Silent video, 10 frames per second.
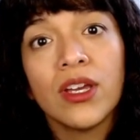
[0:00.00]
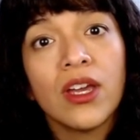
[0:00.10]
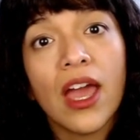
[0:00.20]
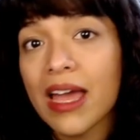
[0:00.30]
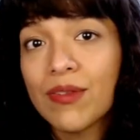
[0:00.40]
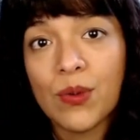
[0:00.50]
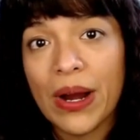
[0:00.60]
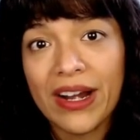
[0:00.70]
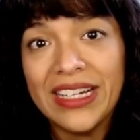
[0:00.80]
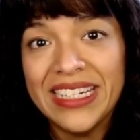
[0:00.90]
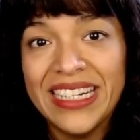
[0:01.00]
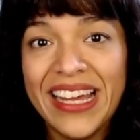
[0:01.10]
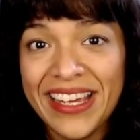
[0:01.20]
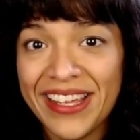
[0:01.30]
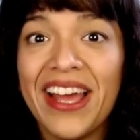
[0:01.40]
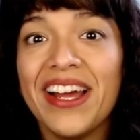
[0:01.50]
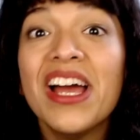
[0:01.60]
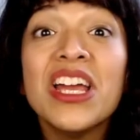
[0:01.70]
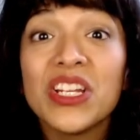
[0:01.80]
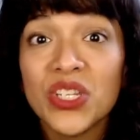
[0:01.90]
everywhere.
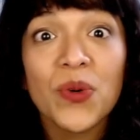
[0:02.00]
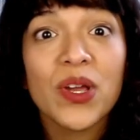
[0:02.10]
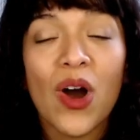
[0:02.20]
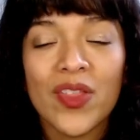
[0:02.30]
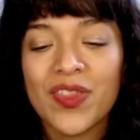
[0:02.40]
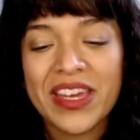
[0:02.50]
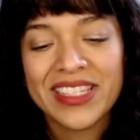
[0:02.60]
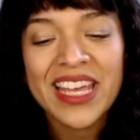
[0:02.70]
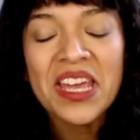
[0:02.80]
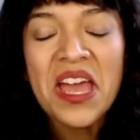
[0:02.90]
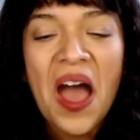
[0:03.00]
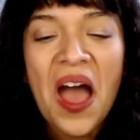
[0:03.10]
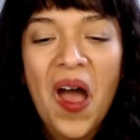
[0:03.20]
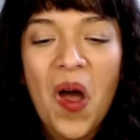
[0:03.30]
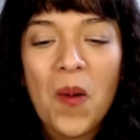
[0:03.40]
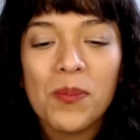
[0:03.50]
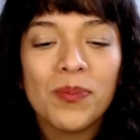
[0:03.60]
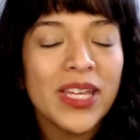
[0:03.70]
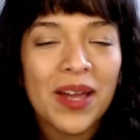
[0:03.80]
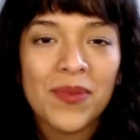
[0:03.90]
Doing all the things.
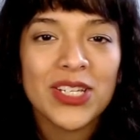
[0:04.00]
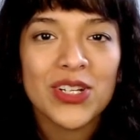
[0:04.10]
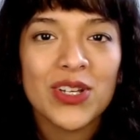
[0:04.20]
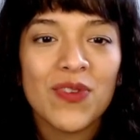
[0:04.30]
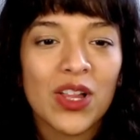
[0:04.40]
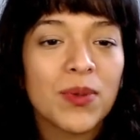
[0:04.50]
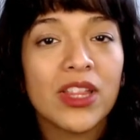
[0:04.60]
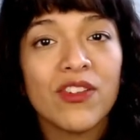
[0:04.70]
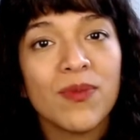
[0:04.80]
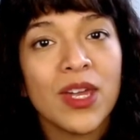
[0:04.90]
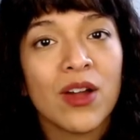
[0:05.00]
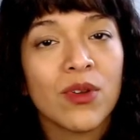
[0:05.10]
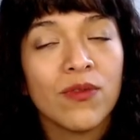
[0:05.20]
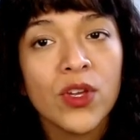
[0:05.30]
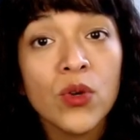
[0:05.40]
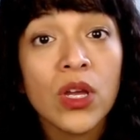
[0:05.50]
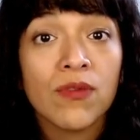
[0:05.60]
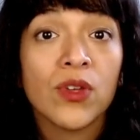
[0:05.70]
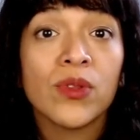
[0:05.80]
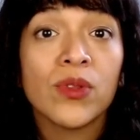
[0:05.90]
But yeah, make sure you follow me. Leave me a review if
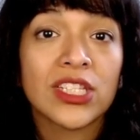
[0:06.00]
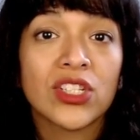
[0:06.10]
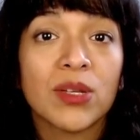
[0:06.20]
you listen to the